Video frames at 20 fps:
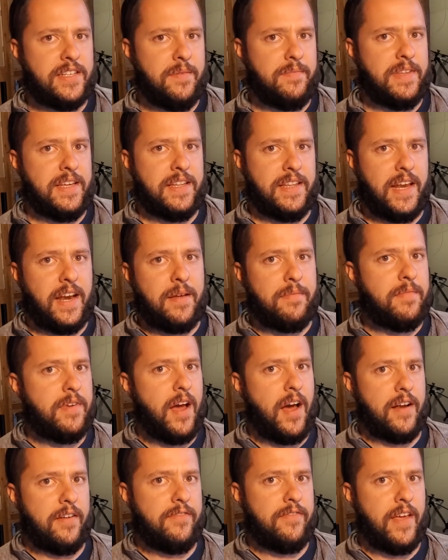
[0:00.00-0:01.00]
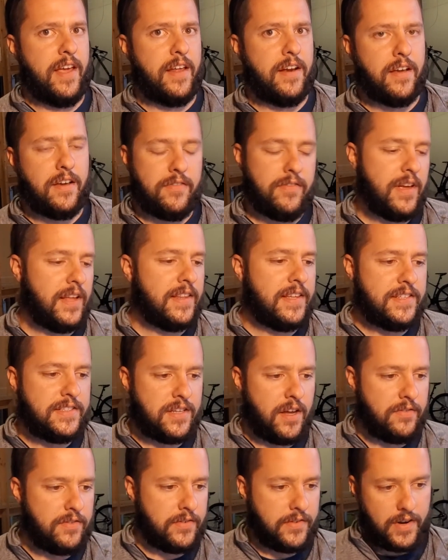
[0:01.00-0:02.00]
something that I'm not a fan of, at
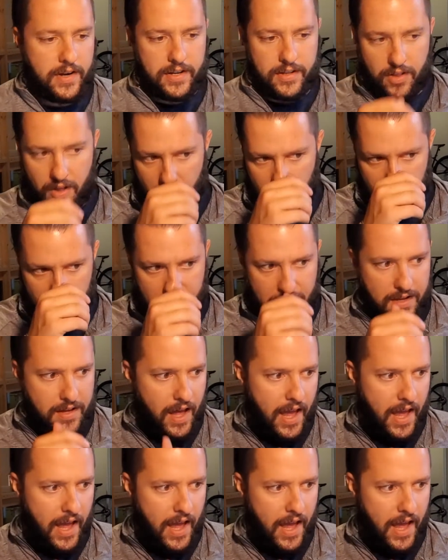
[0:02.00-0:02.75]
least not for very long.